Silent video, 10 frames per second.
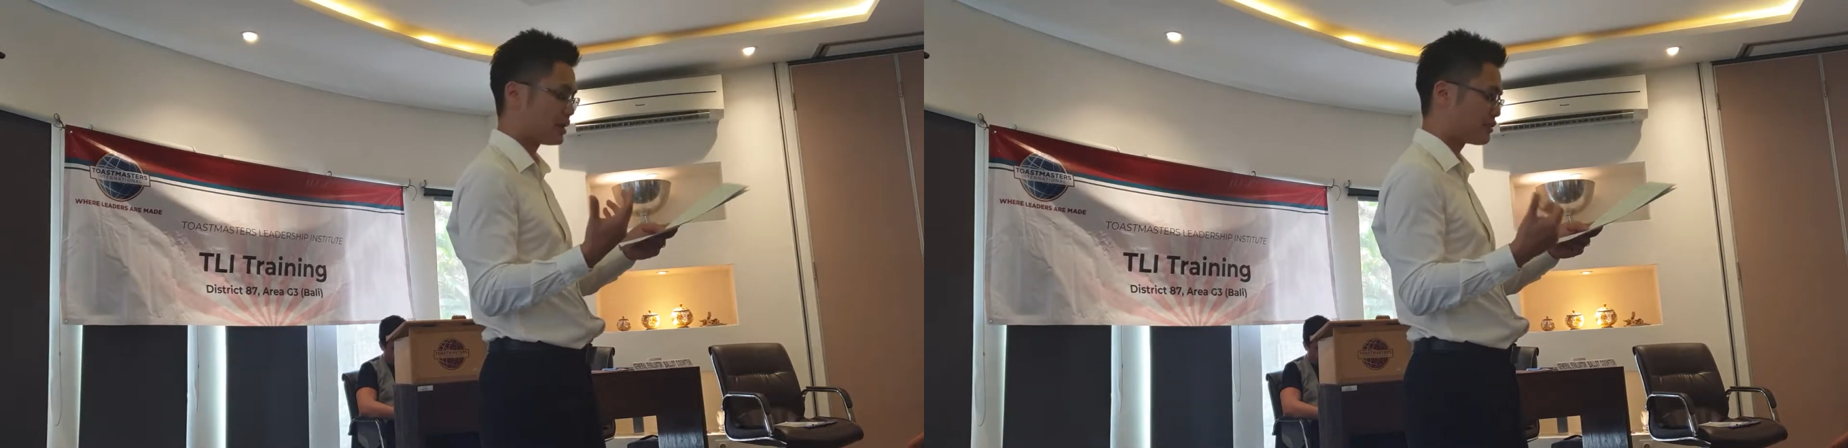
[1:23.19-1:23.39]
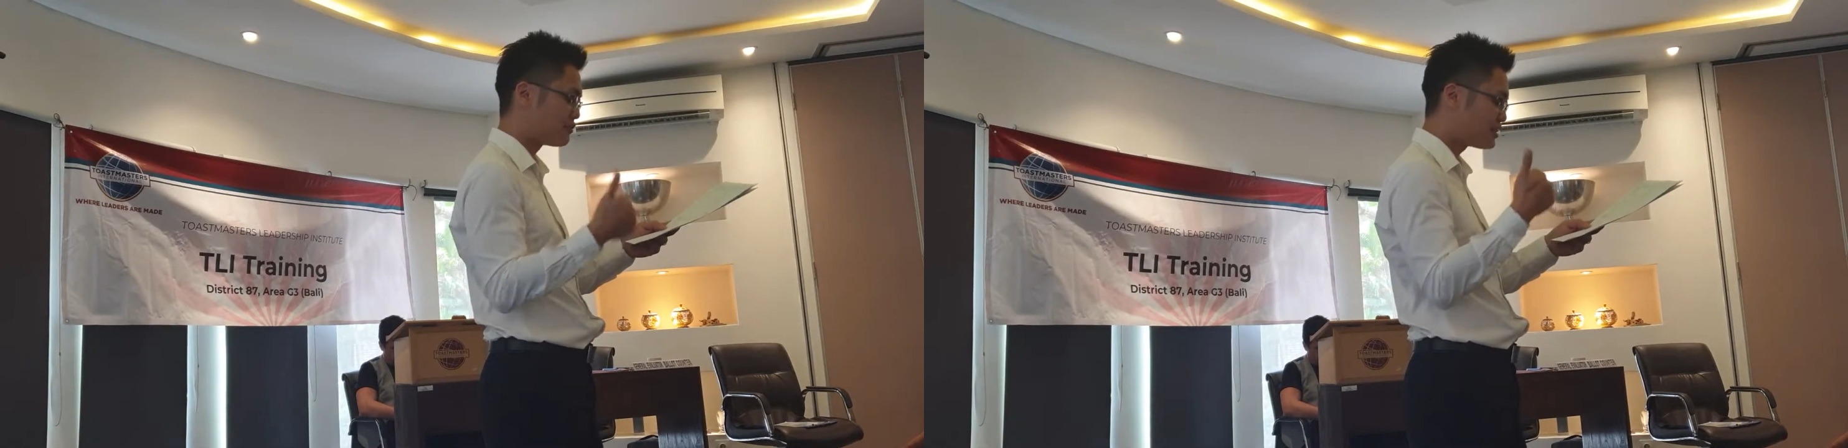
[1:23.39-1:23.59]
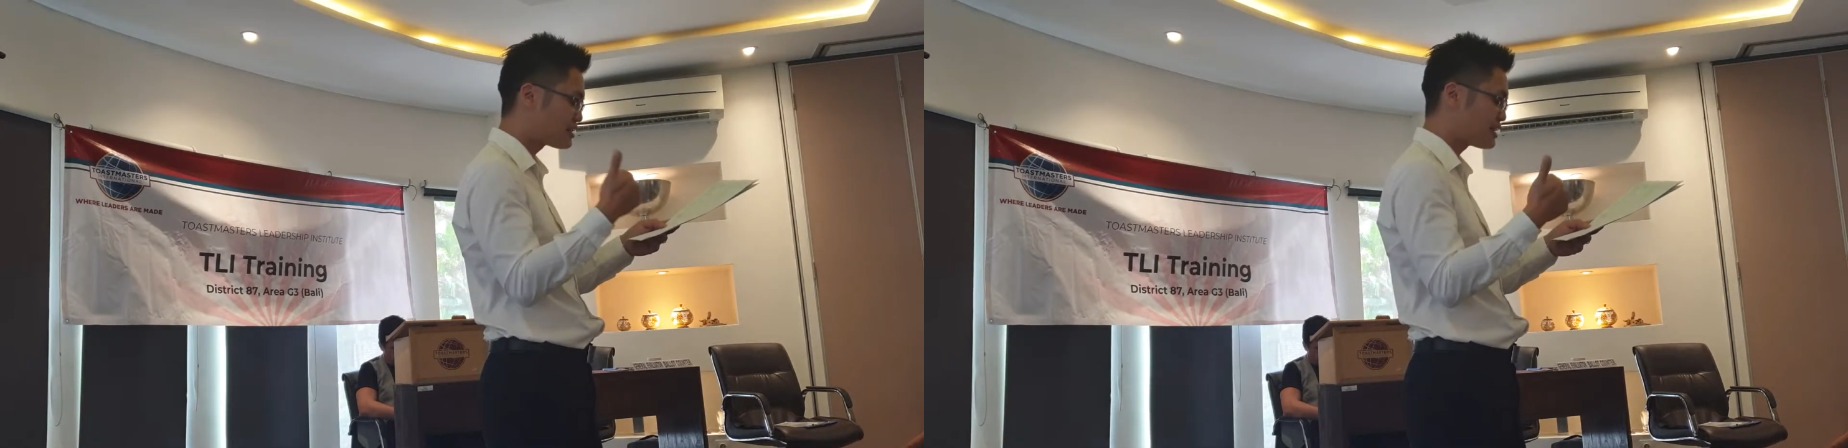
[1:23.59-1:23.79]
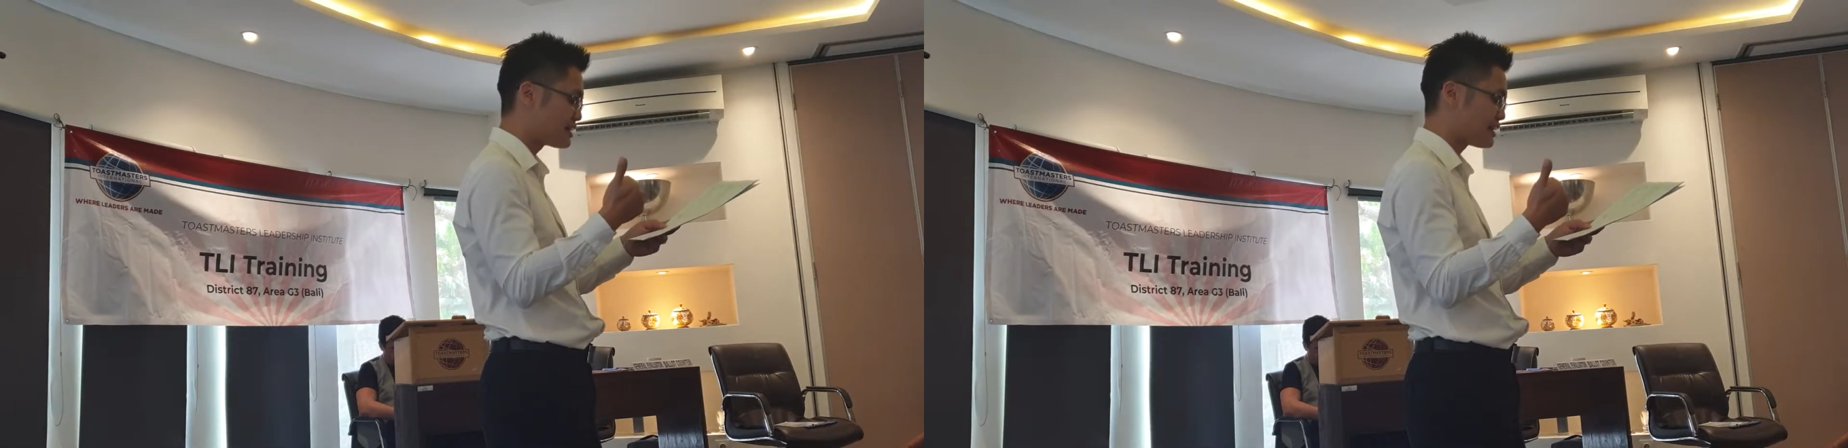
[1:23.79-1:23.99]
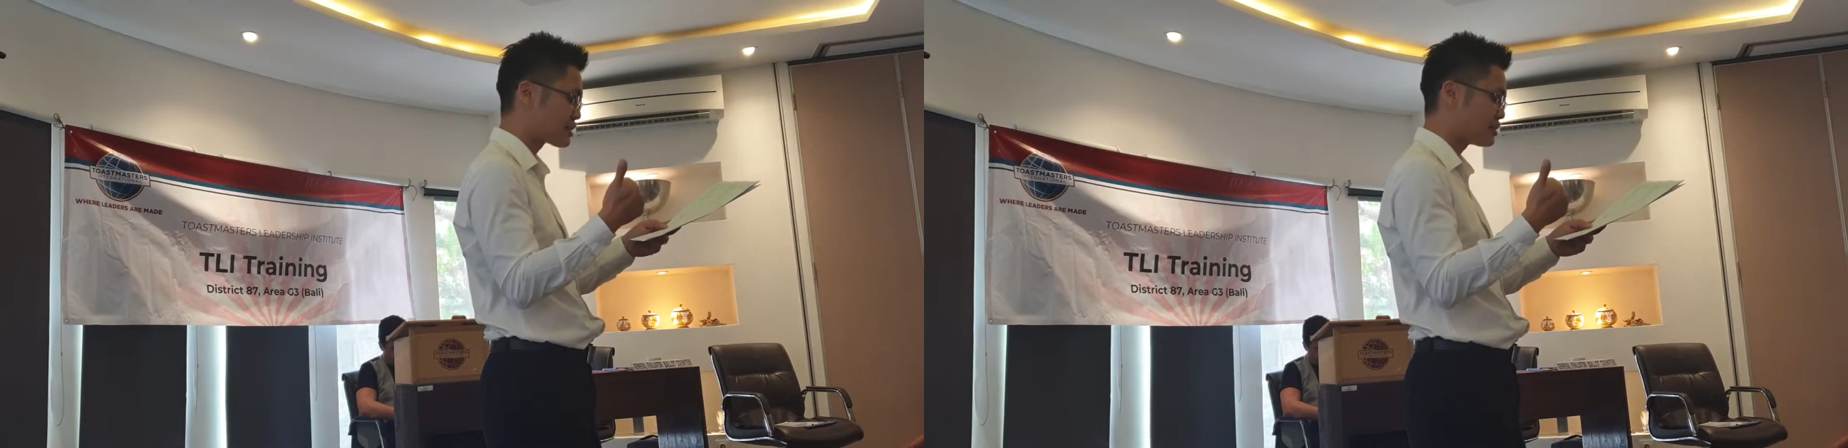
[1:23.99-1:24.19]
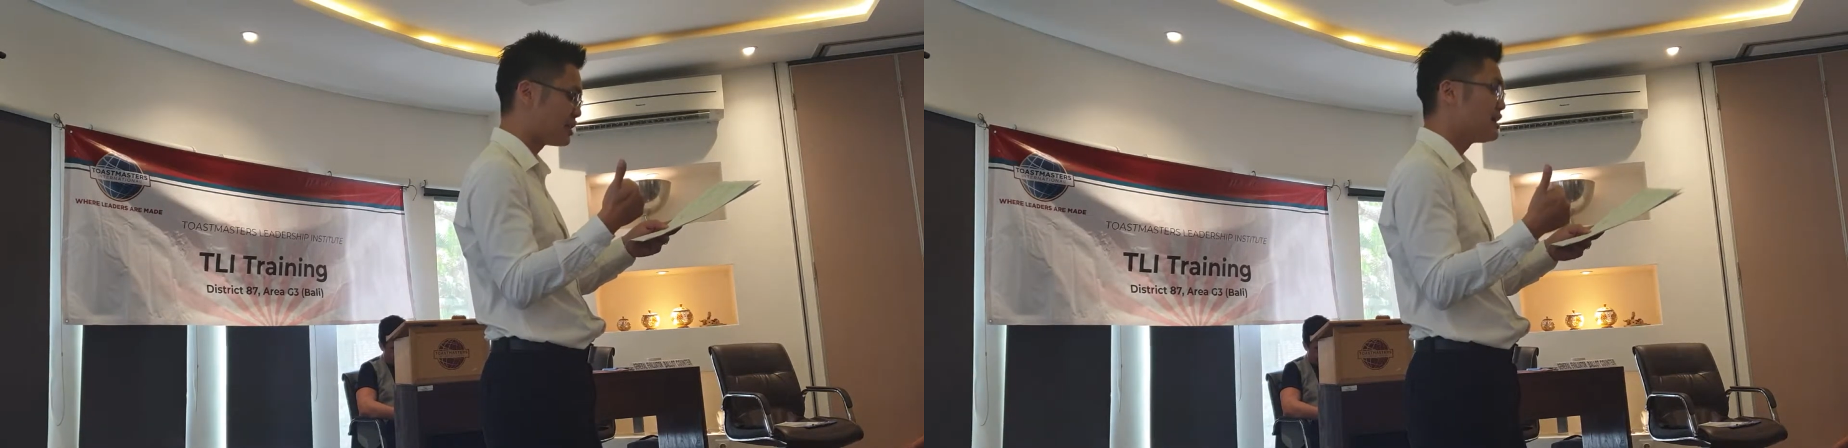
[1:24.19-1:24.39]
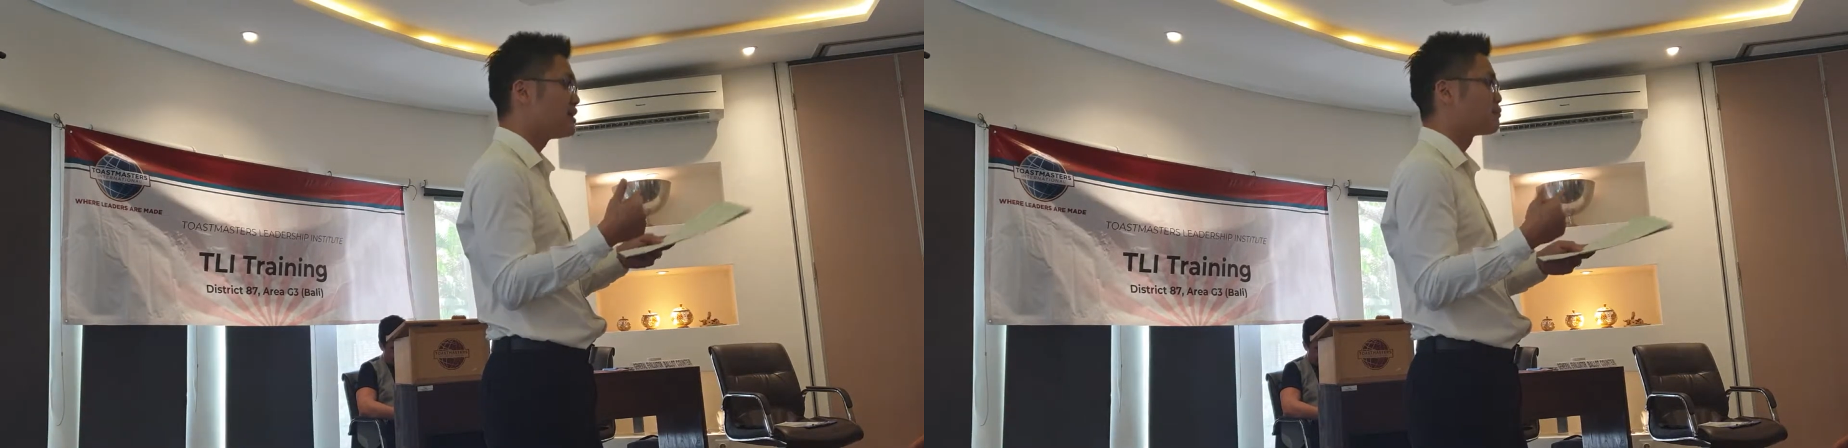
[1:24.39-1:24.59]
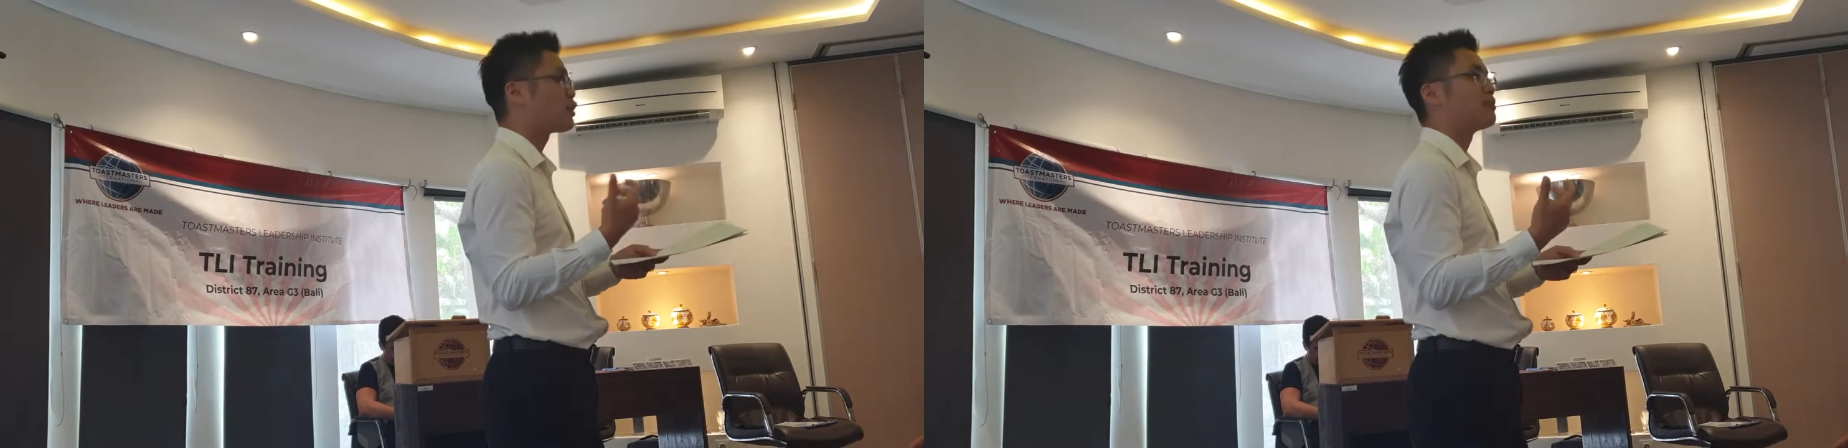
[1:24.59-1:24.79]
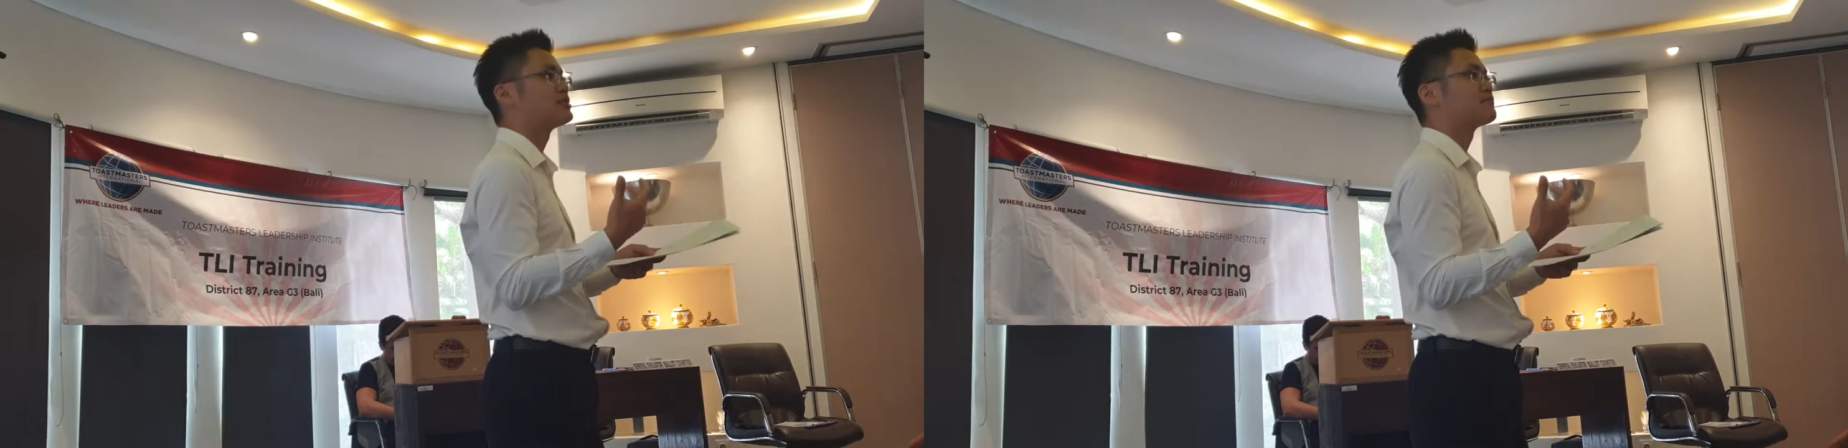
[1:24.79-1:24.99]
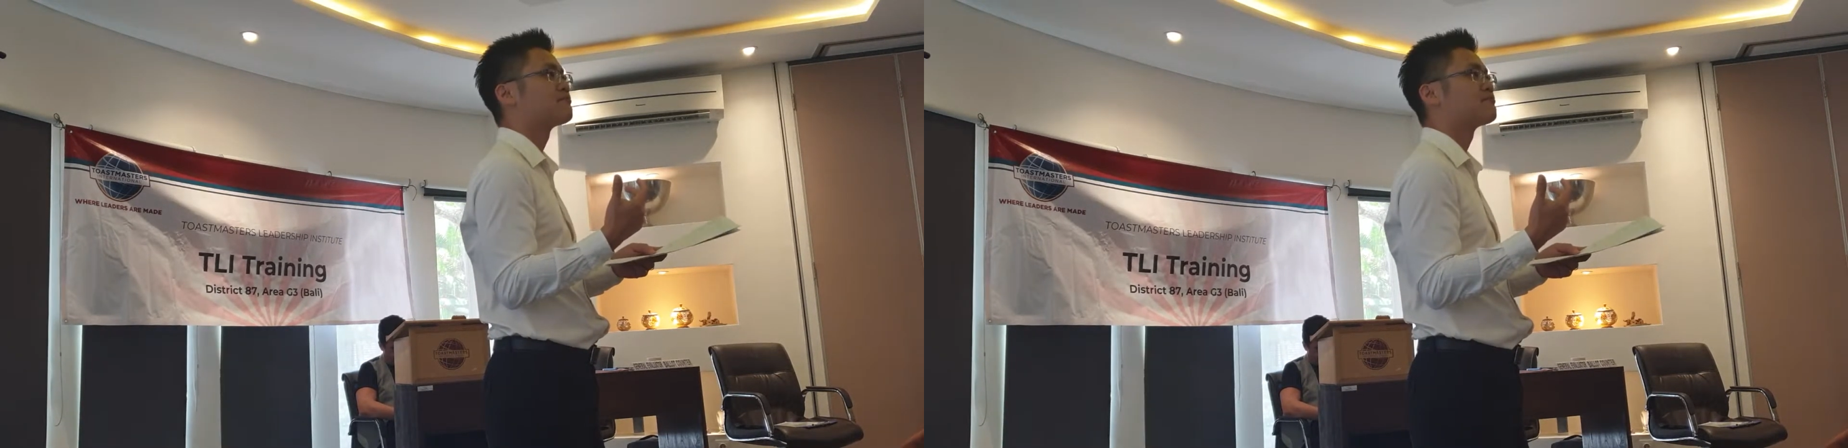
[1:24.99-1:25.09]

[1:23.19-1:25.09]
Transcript: The first thing is actually props.